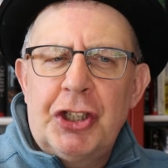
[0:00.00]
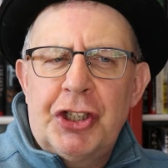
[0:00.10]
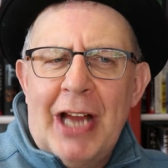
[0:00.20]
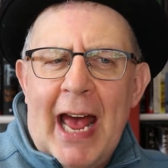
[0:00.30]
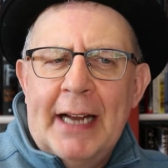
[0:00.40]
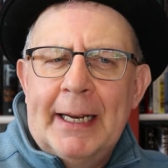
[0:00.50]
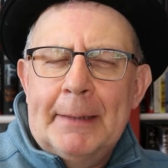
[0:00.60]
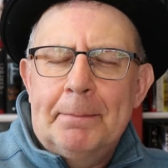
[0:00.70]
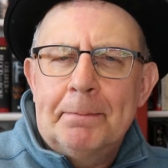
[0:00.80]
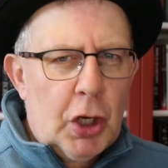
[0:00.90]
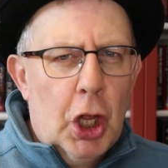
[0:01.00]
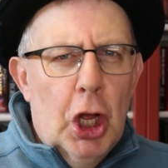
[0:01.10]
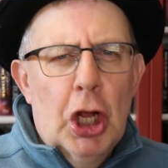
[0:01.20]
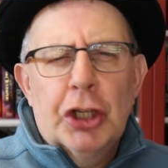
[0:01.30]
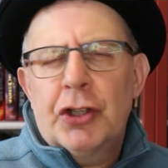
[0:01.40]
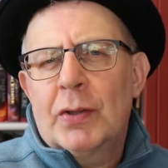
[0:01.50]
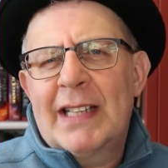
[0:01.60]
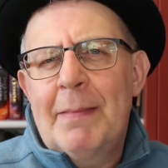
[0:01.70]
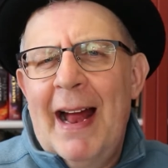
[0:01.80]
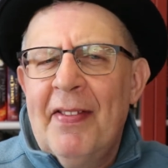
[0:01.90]
Shannon. So
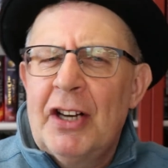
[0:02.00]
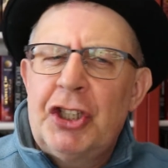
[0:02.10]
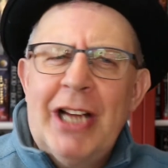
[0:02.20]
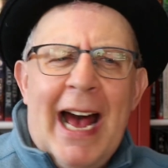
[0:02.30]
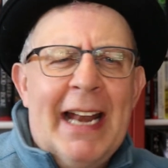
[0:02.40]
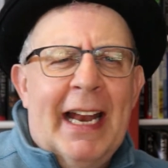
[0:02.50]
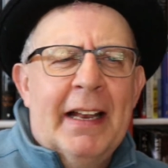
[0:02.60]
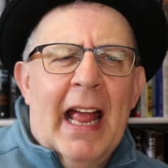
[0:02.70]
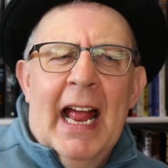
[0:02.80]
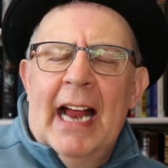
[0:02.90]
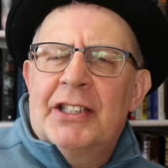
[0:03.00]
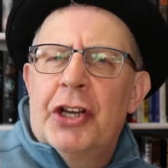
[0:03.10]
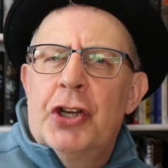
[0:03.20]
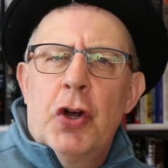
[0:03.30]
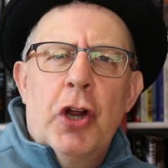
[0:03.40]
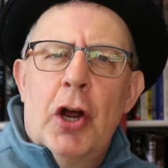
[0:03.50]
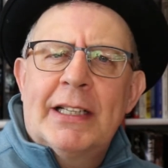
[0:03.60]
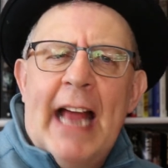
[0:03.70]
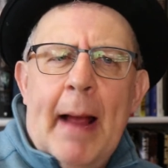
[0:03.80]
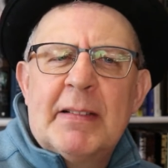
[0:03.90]
Samantha Shannon is a New
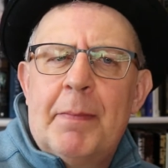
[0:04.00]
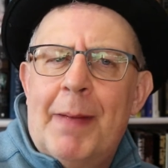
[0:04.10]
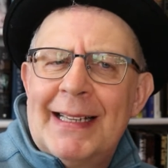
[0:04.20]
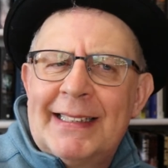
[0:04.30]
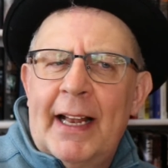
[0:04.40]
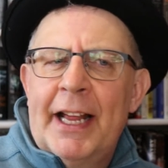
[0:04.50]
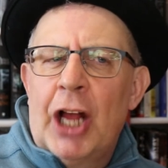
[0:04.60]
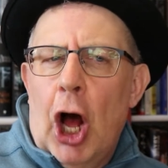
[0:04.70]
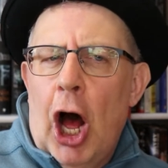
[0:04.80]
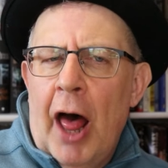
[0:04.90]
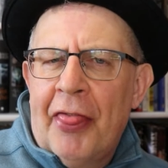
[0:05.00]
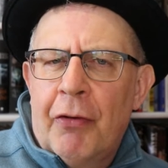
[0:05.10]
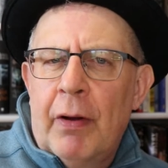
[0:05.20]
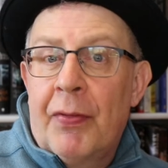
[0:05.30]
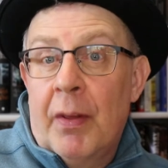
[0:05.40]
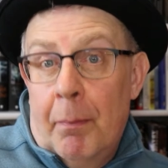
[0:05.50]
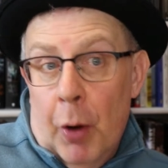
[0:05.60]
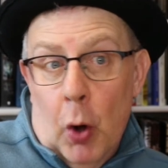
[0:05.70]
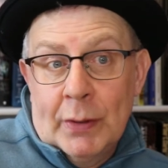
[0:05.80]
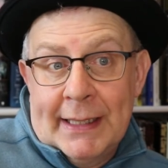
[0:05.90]
York Times bestselling author of The
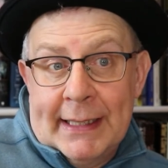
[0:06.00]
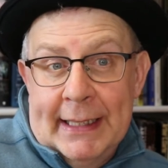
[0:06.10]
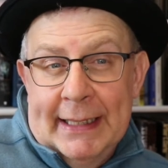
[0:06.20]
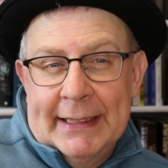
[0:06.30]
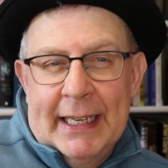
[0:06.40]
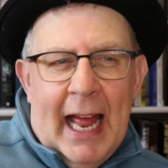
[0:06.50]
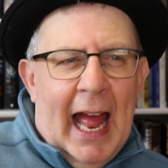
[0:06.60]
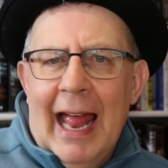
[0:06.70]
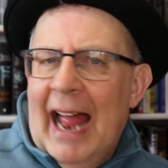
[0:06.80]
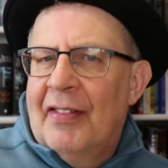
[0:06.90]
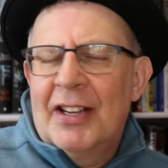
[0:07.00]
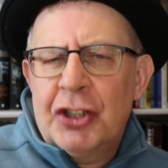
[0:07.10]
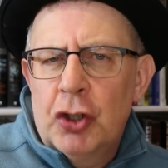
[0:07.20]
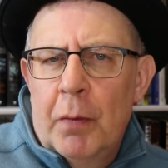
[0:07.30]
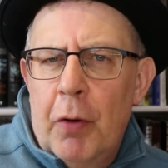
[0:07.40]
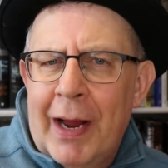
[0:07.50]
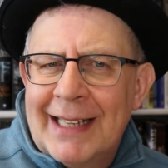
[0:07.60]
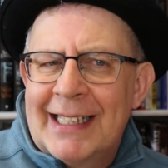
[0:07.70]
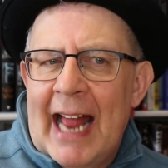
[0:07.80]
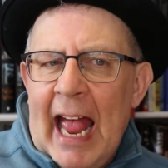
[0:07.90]
Bone Season, and this new book
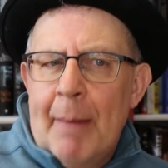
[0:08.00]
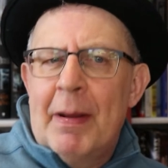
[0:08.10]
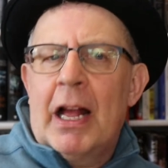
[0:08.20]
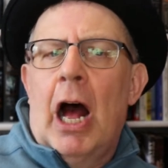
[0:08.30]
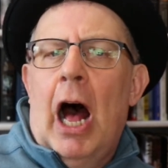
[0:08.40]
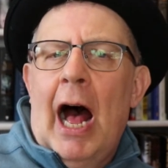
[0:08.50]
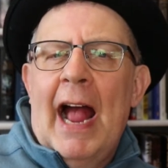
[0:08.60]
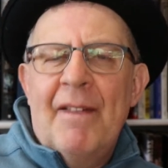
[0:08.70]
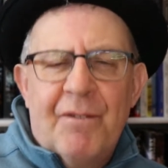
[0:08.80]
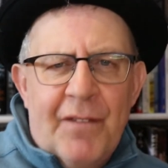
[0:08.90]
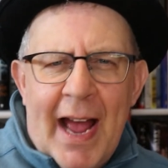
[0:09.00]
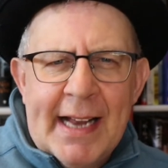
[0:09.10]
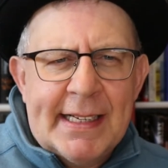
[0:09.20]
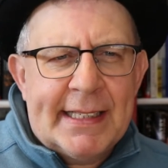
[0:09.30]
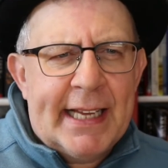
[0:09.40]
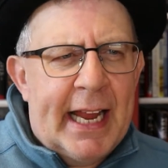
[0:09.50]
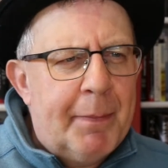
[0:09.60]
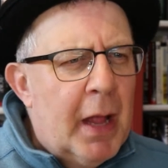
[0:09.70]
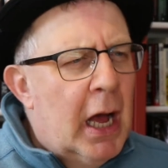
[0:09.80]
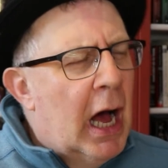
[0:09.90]
is an epic high
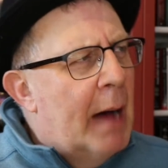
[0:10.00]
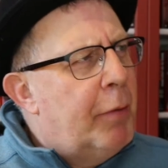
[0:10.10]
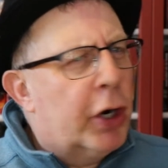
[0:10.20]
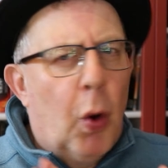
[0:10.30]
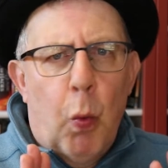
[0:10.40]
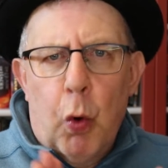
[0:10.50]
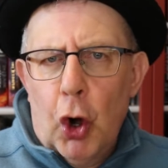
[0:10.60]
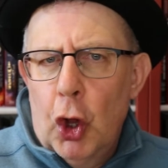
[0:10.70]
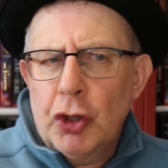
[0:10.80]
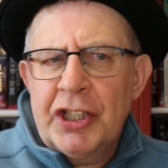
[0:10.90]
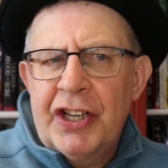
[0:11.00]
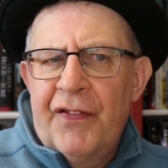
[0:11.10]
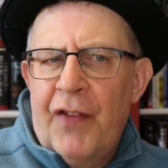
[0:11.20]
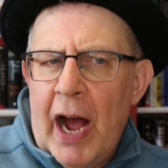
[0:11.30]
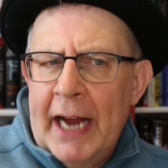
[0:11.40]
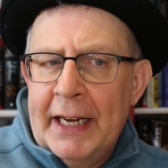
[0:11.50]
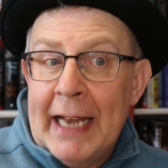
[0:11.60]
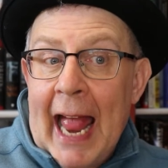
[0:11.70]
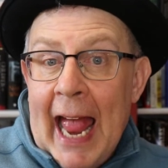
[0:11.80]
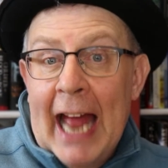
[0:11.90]
fantasy about a world
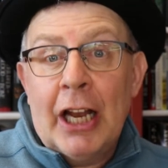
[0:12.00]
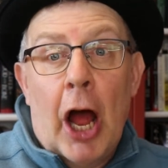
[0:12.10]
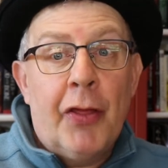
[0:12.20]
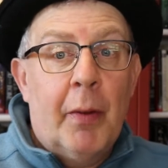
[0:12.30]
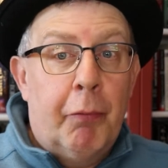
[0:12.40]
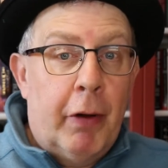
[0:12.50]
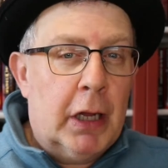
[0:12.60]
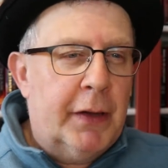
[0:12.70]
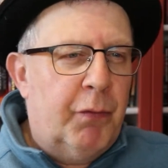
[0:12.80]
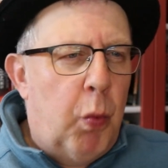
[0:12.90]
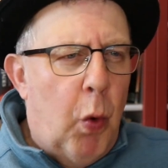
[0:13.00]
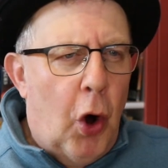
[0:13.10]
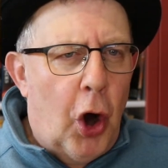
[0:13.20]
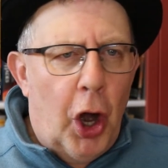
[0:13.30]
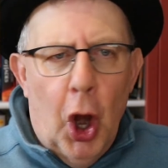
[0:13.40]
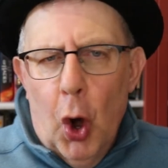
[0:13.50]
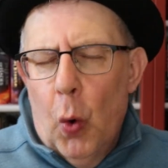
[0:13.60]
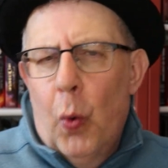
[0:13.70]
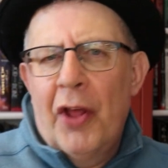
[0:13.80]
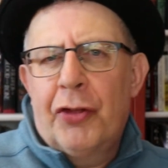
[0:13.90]
divided and on the brink of war
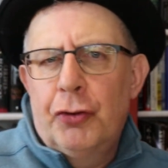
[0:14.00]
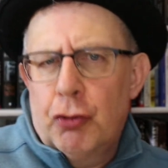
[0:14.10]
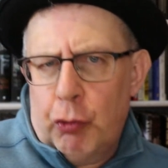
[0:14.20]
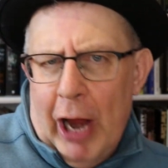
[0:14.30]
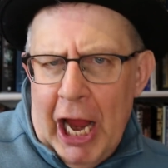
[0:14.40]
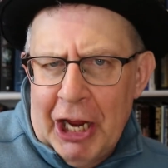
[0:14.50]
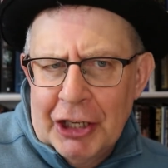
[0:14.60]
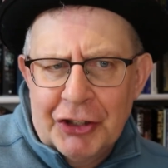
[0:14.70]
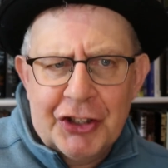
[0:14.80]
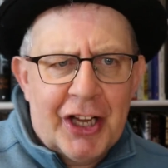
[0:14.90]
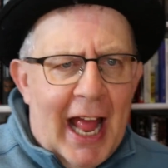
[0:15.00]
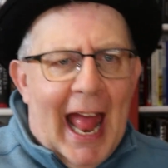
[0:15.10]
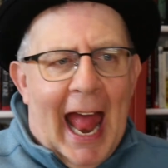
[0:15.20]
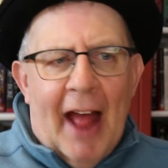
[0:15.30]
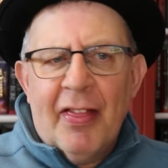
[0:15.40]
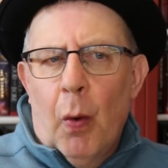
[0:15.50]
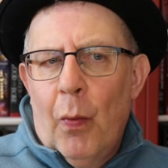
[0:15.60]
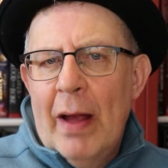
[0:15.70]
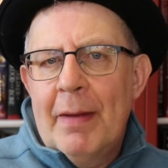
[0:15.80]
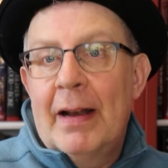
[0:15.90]
with dragons, and the
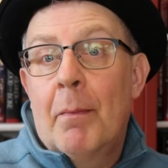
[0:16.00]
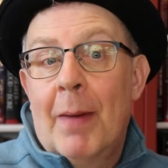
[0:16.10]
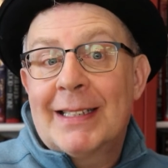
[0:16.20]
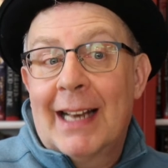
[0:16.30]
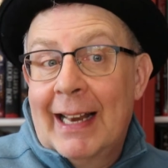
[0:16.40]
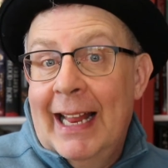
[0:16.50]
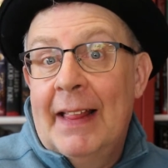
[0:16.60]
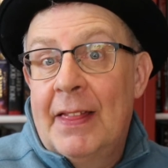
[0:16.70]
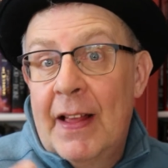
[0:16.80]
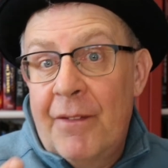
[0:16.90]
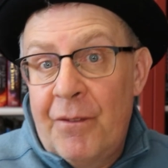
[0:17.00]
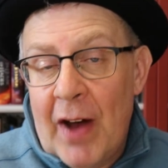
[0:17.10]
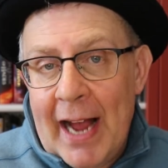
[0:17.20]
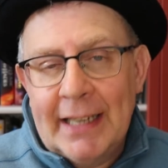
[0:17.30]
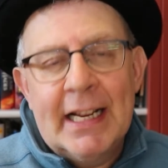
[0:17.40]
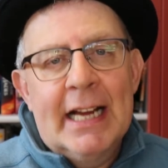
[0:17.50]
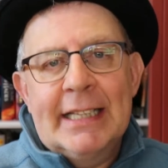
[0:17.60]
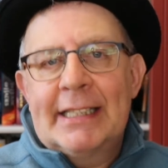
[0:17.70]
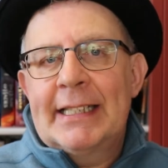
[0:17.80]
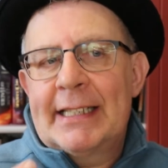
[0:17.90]
women must lead the fight
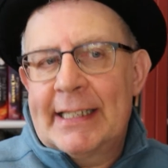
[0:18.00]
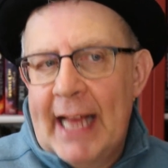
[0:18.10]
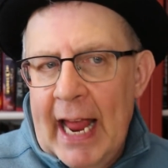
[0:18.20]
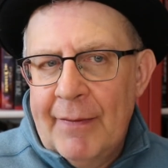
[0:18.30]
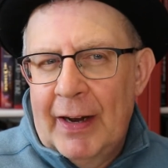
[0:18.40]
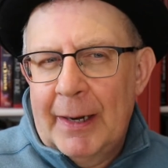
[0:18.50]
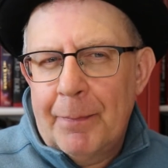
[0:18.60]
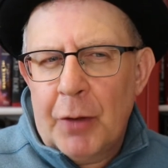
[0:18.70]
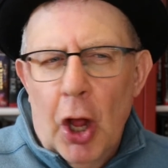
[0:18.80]
to save it.